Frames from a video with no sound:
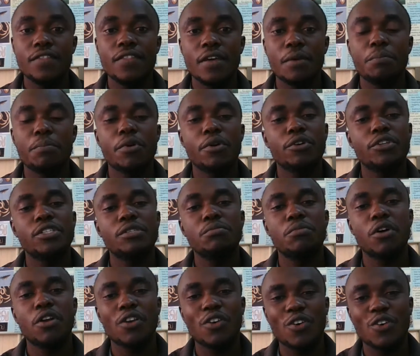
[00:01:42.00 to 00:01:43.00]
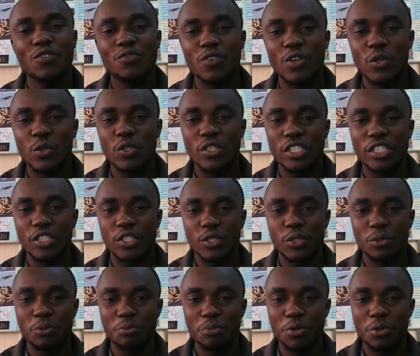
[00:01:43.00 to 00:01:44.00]
the proximal convoluted
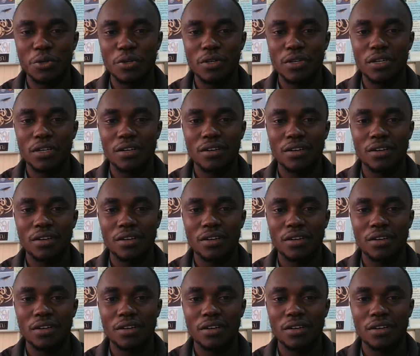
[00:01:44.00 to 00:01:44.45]
tubule